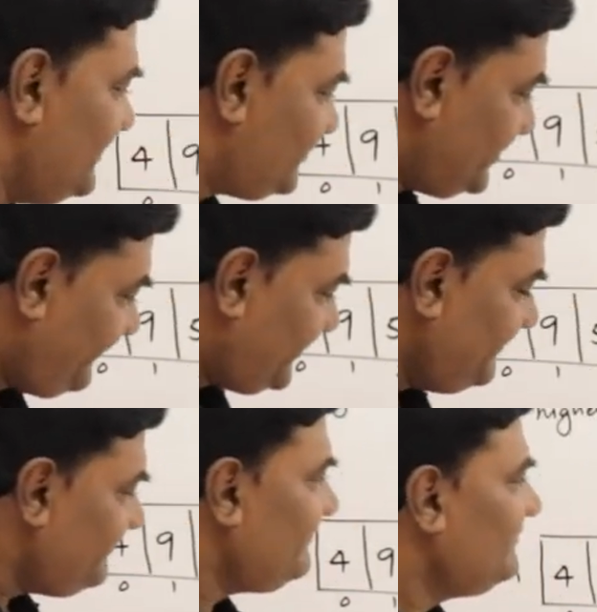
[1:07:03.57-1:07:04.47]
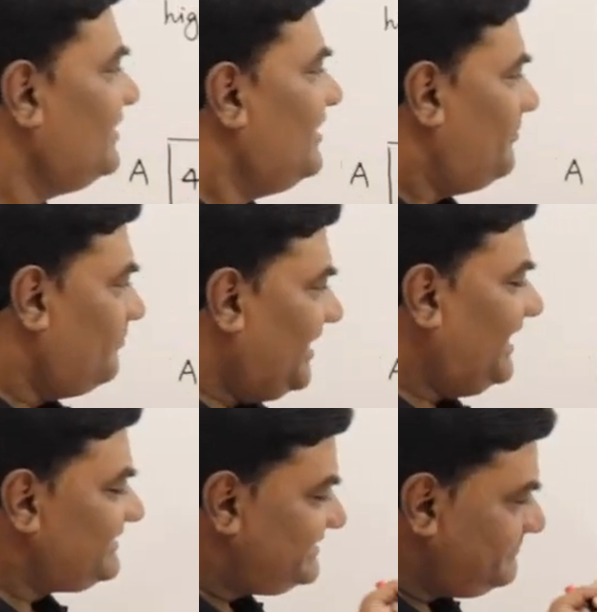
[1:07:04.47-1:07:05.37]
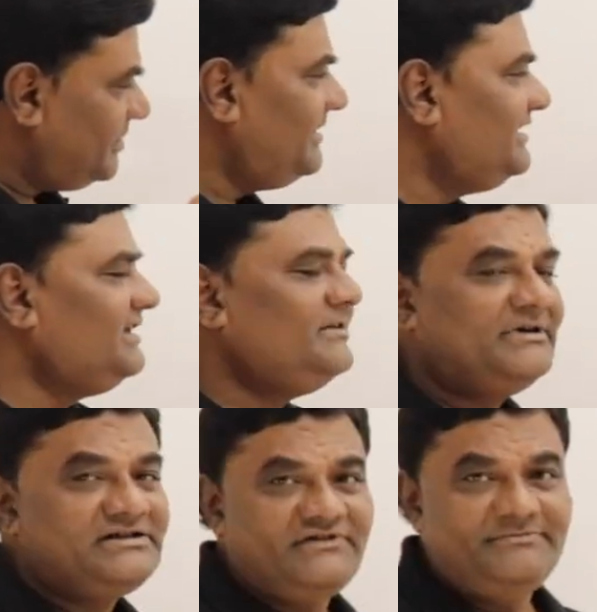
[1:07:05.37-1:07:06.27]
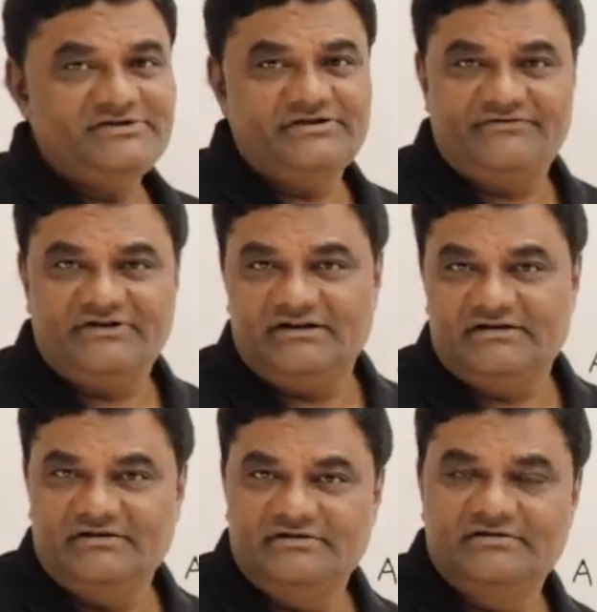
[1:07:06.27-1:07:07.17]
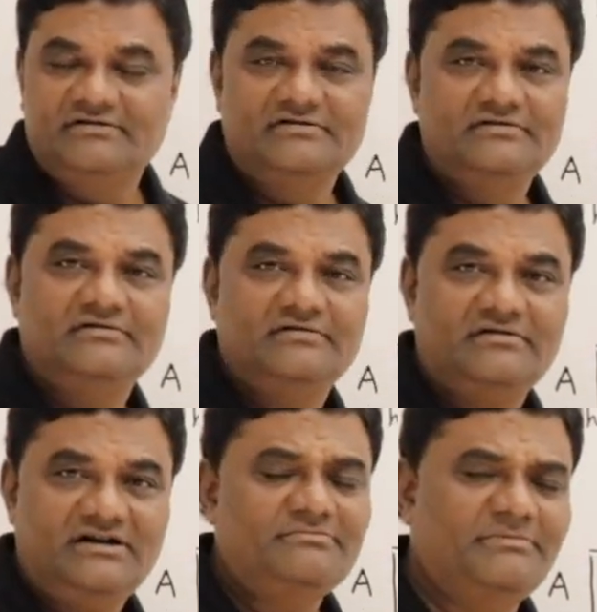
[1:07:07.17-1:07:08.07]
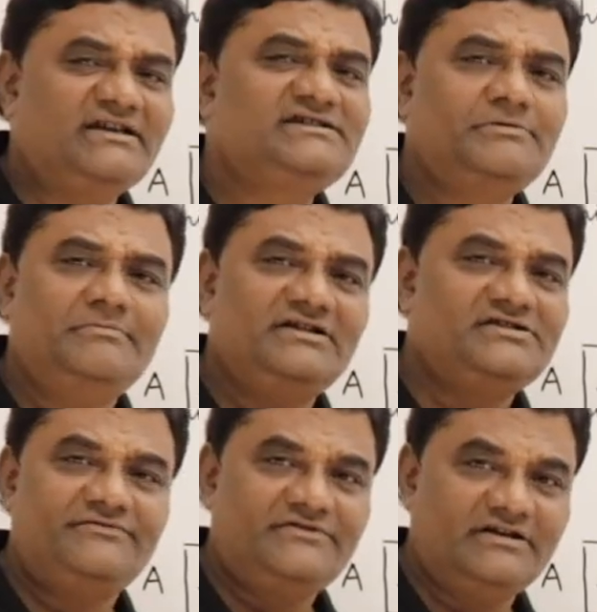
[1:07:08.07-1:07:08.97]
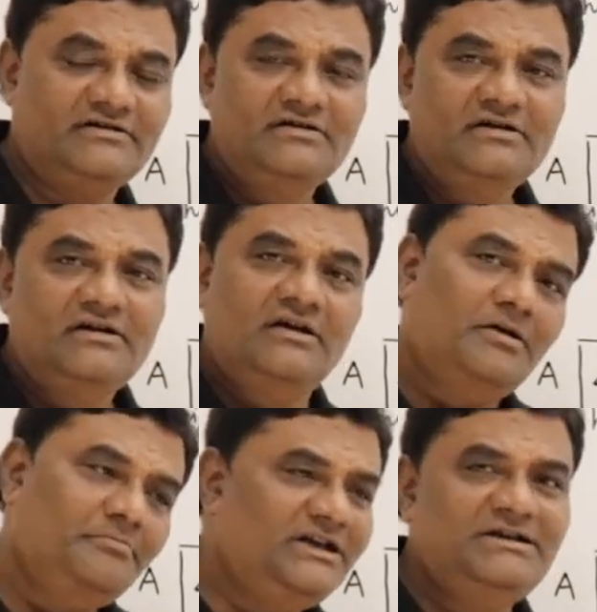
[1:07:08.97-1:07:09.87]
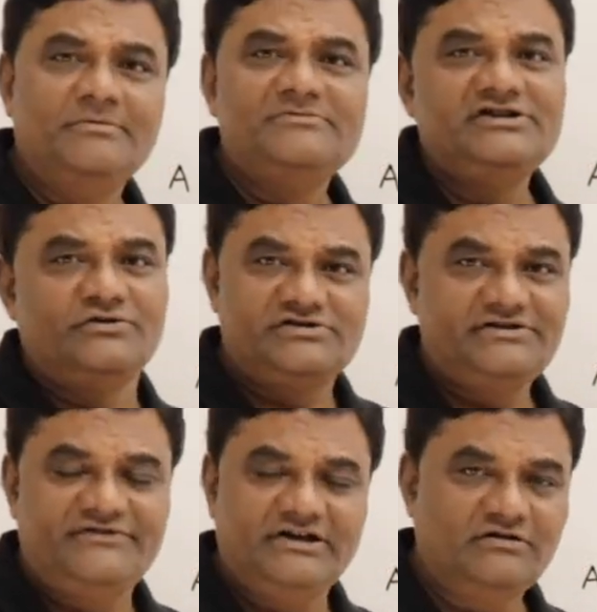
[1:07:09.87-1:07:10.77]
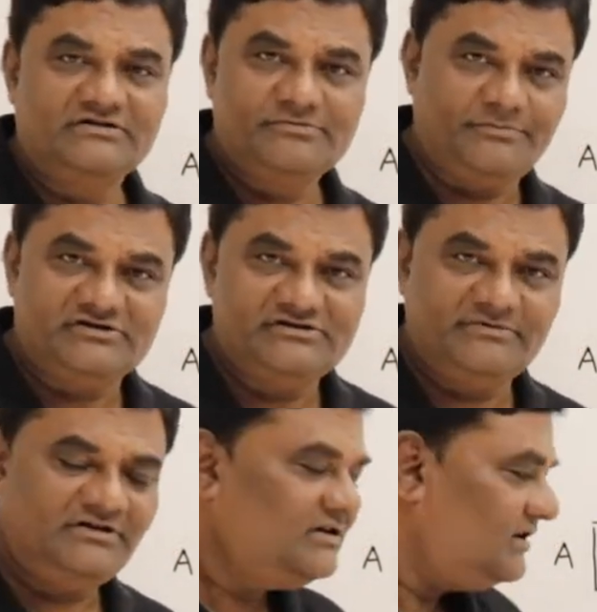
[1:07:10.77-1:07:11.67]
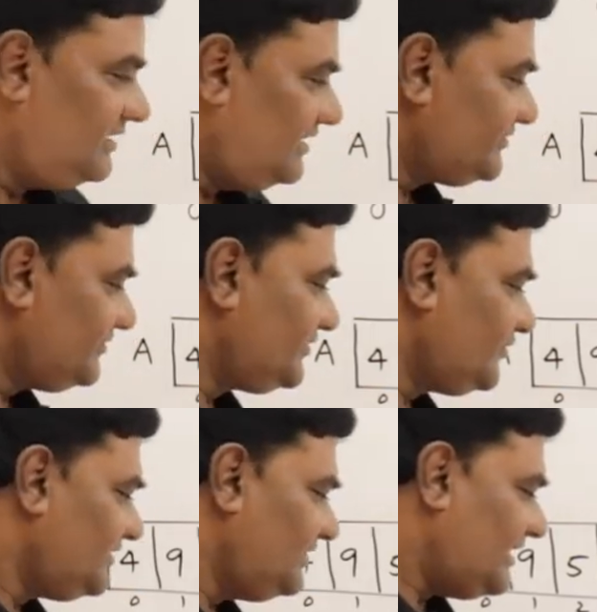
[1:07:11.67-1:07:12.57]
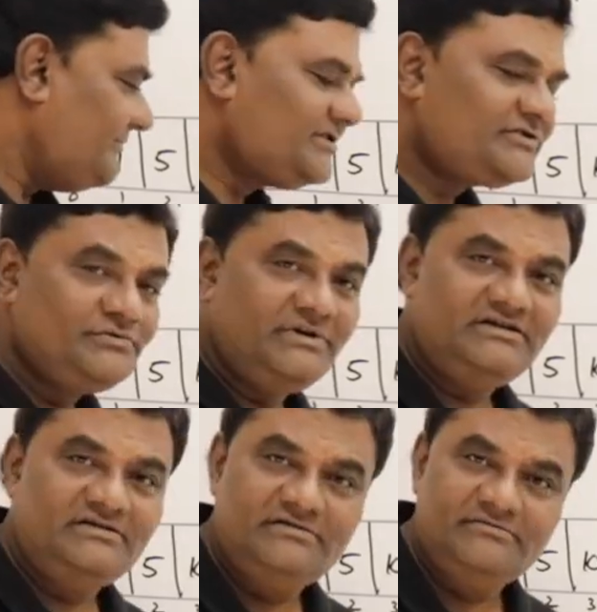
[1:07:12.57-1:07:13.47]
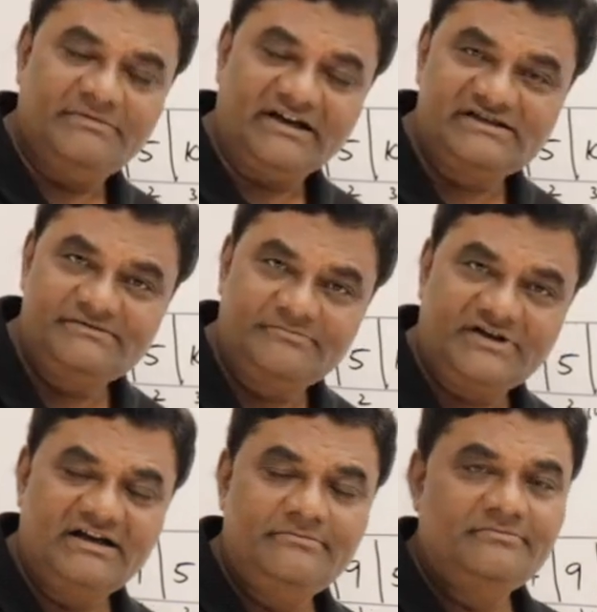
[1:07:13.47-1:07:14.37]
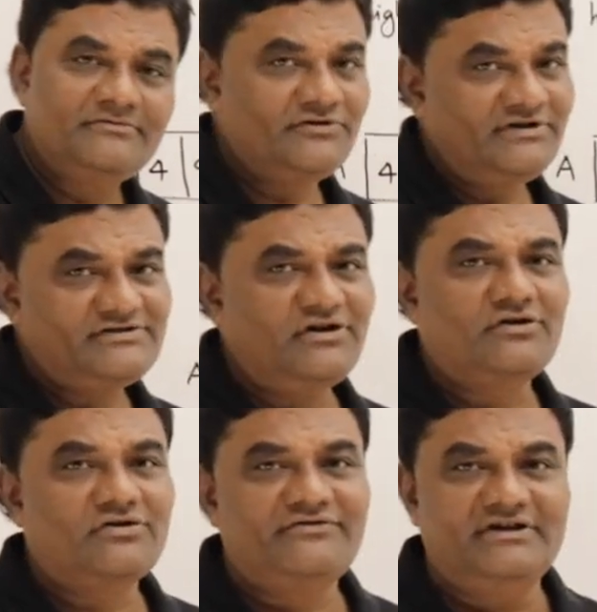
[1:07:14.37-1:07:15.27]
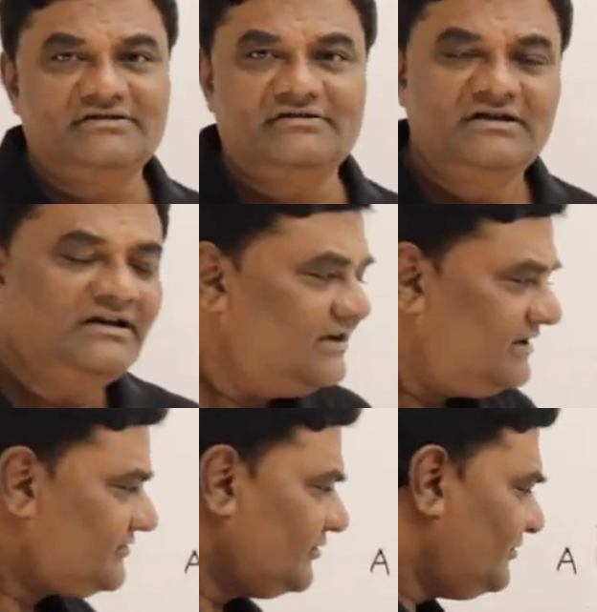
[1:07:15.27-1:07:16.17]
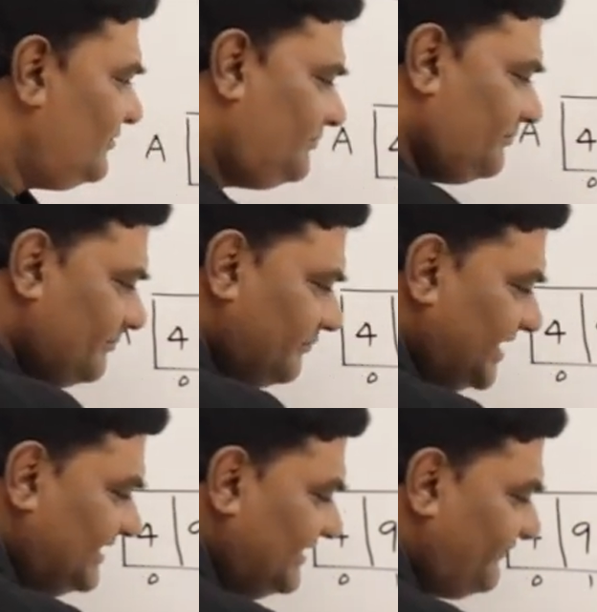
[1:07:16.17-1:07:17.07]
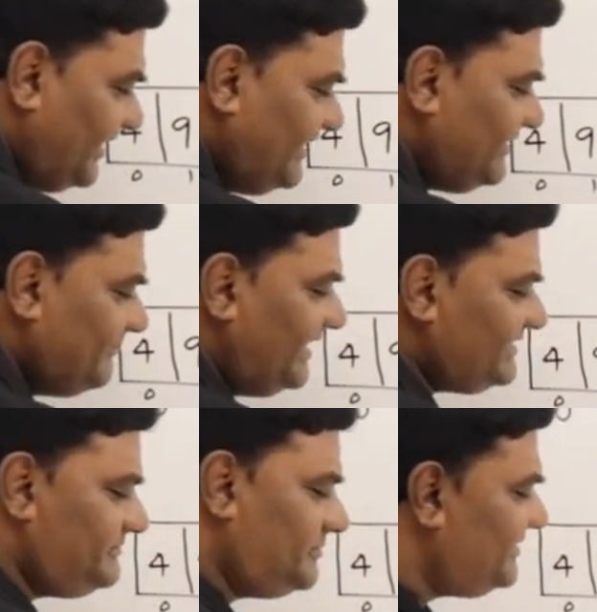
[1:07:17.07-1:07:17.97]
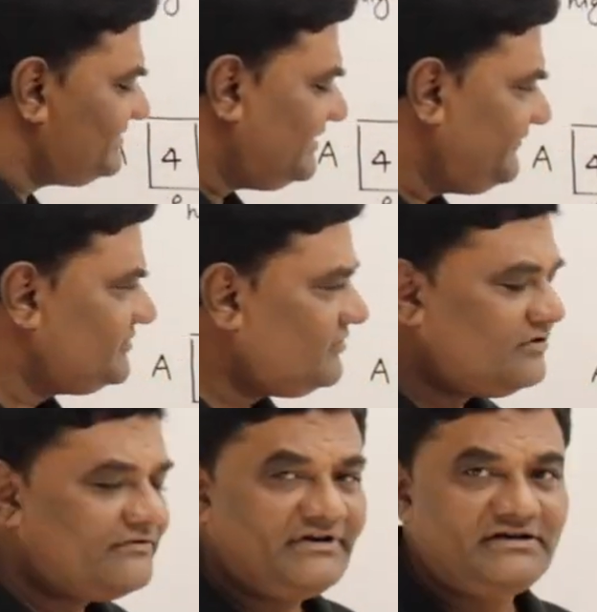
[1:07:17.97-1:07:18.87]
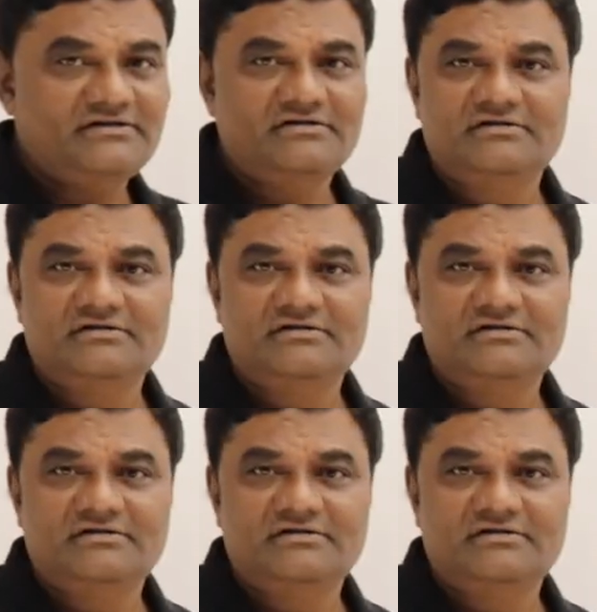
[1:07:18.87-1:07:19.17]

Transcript: Shifting, maximum n elements will be shifted, right? Maximum n shifting. Minimum 0 shifting also possible. So the total time is 2n, maximum time, so it is order of n. So mainly finding maximum itself is order of n.